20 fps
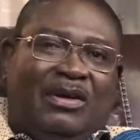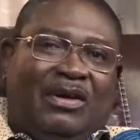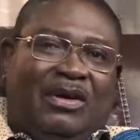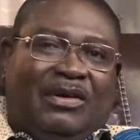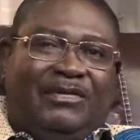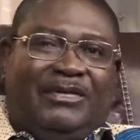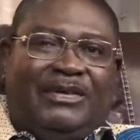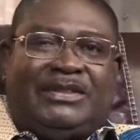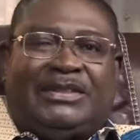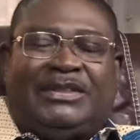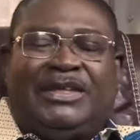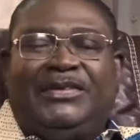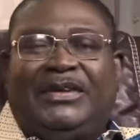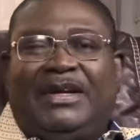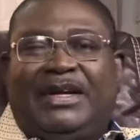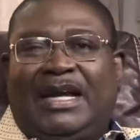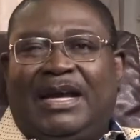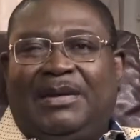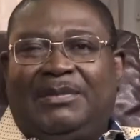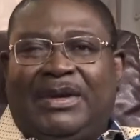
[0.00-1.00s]
of the
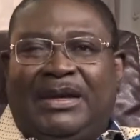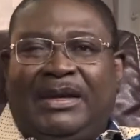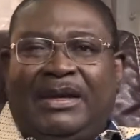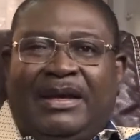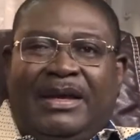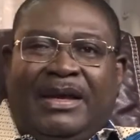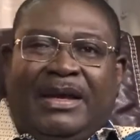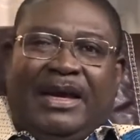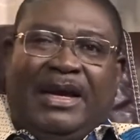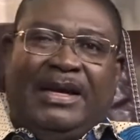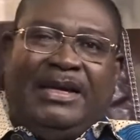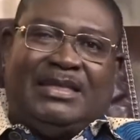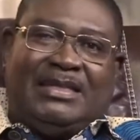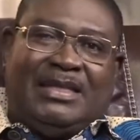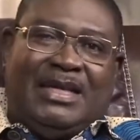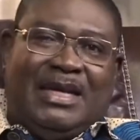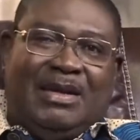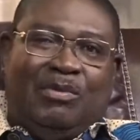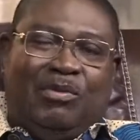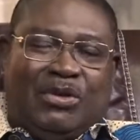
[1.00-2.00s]
Syrian army, and his
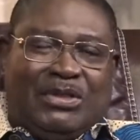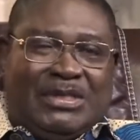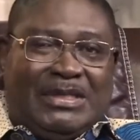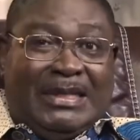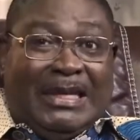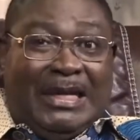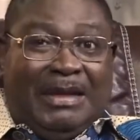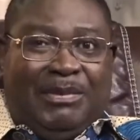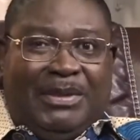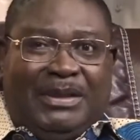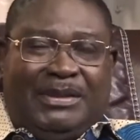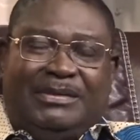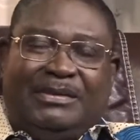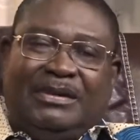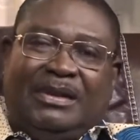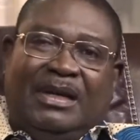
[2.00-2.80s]
name was Naaman.